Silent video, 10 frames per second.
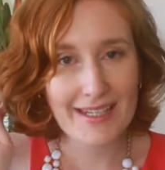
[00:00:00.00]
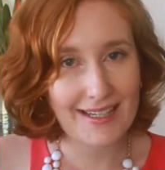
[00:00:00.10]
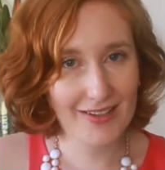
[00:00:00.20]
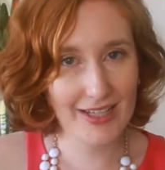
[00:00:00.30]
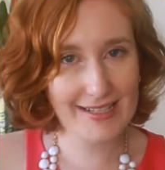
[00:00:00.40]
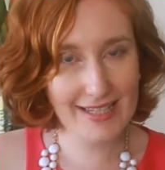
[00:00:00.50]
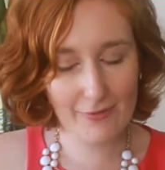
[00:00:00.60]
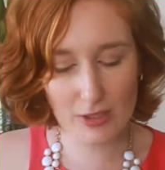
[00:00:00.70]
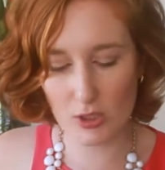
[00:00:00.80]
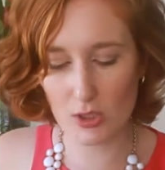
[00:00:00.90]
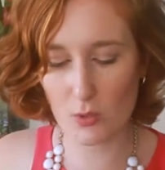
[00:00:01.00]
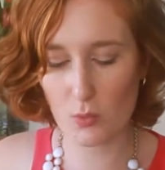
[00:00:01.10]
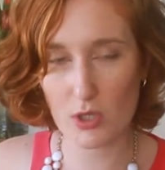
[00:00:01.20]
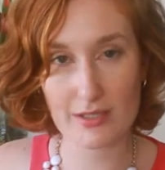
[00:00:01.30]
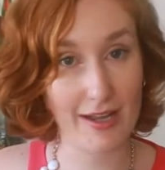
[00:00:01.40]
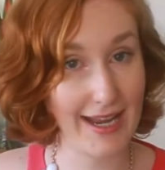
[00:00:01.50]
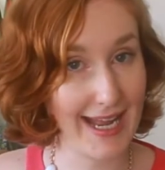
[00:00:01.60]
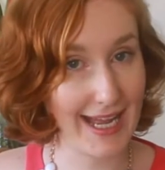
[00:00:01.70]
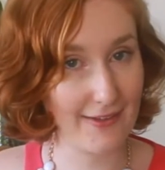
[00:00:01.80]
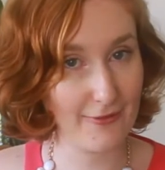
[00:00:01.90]
And let's have a look what I
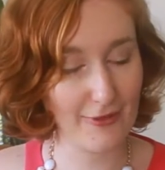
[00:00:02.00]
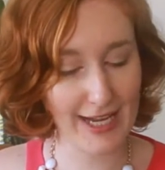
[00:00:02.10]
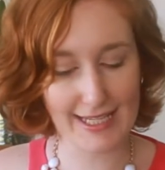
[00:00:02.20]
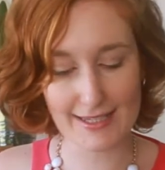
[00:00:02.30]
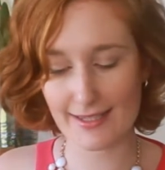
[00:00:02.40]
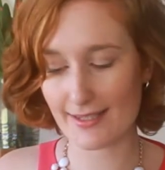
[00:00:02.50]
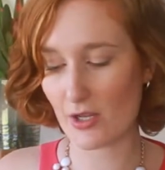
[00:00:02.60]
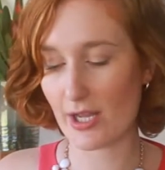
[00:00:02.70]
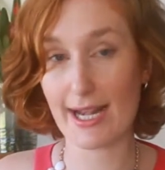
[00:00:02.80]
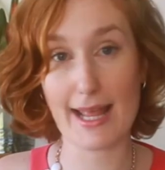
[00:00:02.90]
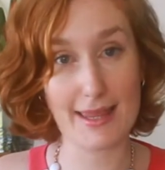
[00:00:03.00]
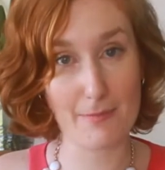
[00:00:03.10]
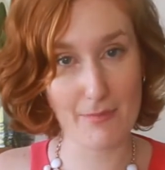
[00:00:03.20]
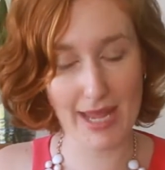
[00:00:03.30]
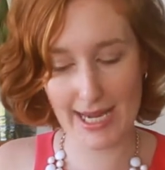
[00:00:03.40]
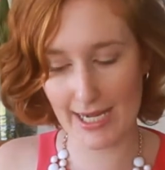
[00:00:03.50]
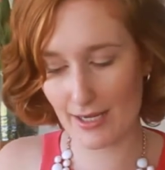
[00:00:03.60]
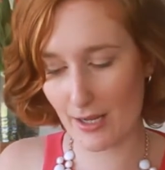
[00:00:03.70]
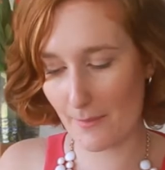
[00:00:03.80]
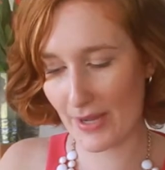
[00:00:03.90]
have inside the main
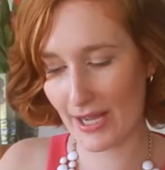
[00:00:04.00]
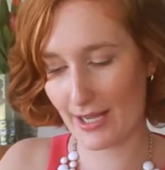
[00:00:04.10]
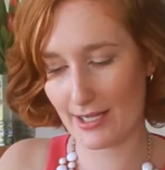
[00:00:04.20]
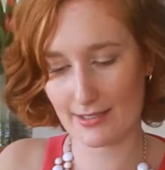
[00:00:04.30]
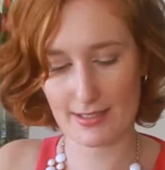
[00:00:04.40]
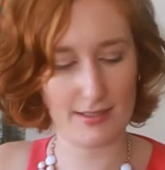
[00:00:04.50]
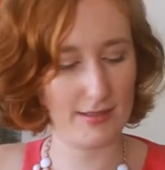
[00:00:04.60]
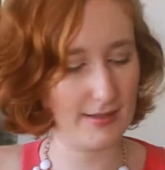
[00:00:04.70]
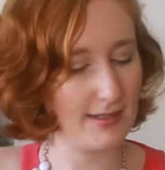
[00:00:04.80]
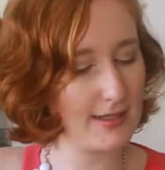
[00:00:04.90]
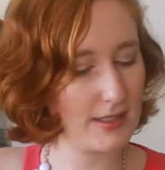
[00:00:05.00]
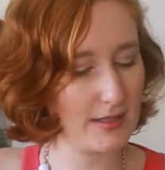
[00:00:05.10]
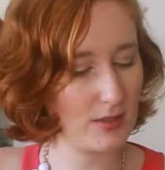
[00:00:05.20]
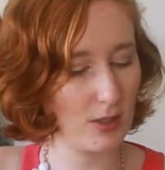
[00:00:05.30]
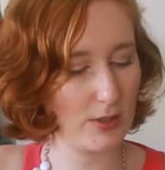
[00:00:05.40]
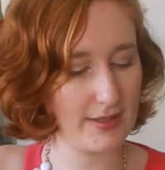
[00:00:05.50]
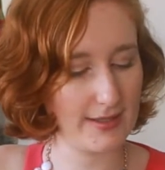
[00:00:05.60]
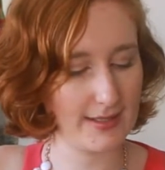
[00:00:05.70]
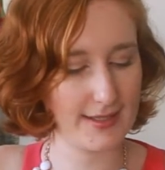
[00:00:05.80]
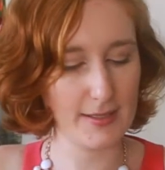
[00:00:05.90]
part. So let's just close
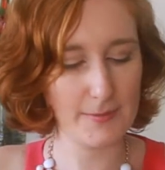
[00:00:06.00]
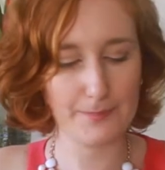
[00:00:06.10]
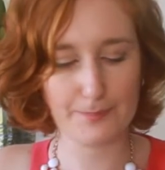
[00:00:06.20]
this up.